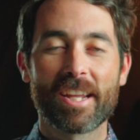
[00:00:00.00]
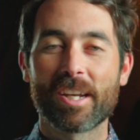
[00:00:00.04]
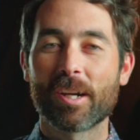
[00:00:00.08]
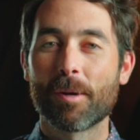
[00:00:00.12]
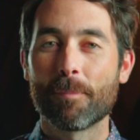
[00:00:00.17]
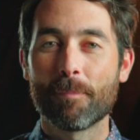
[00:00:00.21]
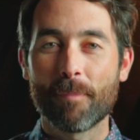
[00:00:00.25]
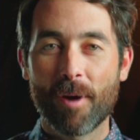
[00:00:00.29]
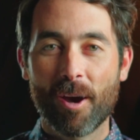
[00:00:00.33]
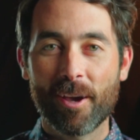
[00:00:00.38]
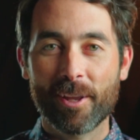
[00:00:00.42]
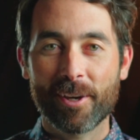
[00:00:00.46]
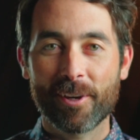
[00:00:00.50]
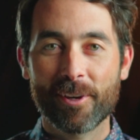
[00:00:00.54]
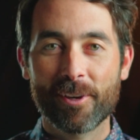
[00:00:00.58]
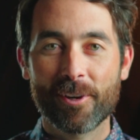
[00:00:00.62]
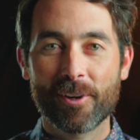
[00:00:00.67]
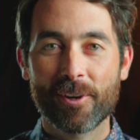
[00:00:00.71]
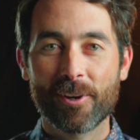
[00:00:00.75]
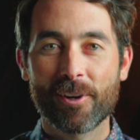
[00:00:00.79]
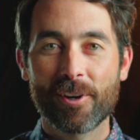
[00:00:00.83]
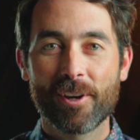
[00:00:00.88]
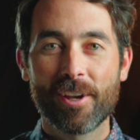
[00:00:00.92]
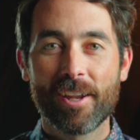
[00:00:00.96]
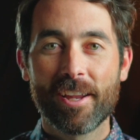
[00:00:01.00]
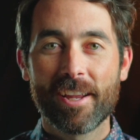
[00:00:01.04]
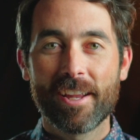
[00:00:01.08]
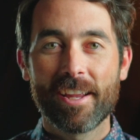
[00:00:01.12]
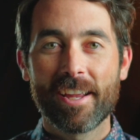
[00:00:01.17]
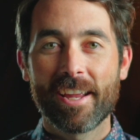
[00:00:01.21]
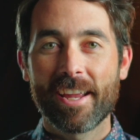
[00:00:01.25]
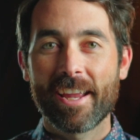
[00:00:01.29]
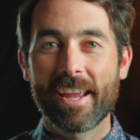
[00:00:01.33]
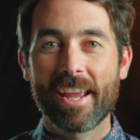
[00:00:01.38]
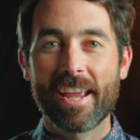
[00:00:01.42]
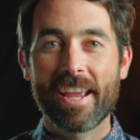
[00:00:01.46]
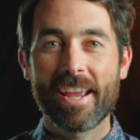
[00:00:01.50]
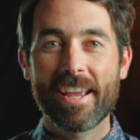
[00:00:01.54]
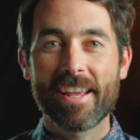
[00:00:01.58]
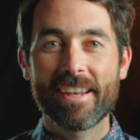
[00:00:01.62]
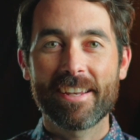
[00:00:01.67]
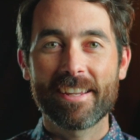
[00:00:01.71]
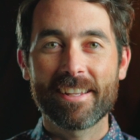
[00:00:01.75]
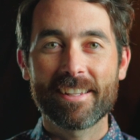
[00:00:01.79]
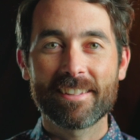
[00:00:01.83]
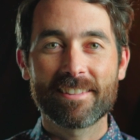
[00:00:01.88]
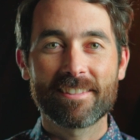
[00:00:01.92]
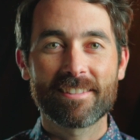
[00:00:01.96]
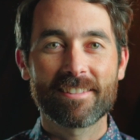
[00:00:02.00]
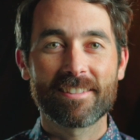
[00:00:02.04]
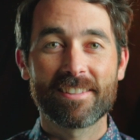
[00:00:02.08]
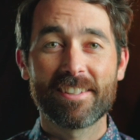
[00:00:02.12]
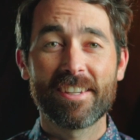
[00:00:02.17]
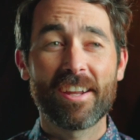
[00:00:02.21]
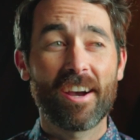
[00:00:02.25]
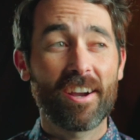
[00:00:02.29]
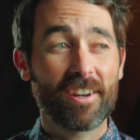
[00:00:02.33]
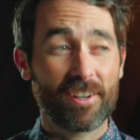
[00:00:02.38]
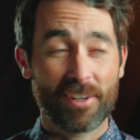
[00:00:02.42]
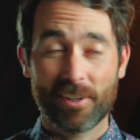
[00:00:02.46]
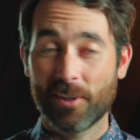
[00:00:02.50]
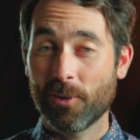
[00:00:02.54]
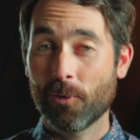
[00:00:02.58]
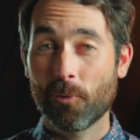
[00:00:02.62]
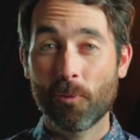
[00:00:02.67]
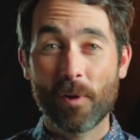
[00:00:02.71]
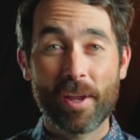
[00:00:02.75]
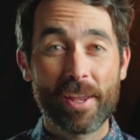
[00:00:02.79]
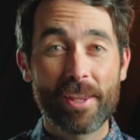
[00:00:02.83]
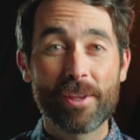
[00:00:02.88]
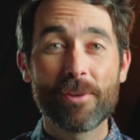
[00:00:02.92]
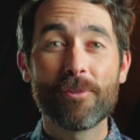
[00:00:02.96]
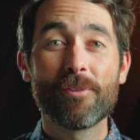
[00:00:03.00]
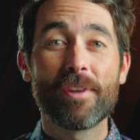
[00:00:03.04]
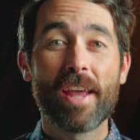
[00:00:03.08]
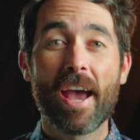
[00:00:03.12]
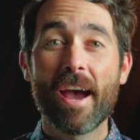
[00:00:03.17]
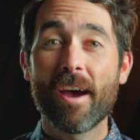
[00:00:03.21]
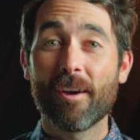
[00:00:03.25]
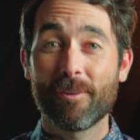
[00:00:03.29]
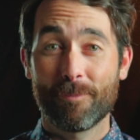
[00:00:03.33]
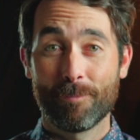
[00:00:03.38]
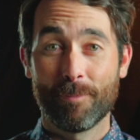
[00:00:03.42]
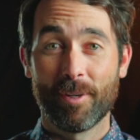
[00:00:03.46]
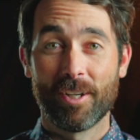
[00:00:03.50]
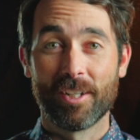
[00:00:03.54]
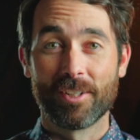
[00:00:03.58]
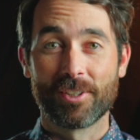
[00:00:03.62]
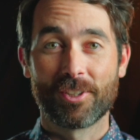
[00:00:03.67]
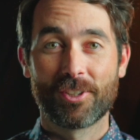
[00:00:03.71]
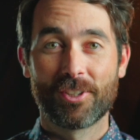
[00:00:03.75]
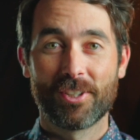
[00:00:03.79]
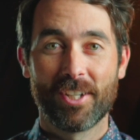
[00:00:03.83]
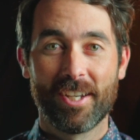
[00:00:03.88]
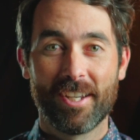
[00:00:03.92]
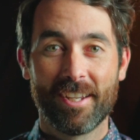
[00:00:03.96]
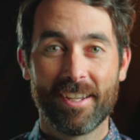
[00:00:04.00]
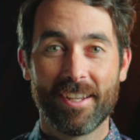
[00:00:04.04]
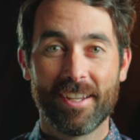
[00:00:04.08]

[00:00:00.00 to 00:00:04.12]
and a monitor, and it's not gonna weigh you down much.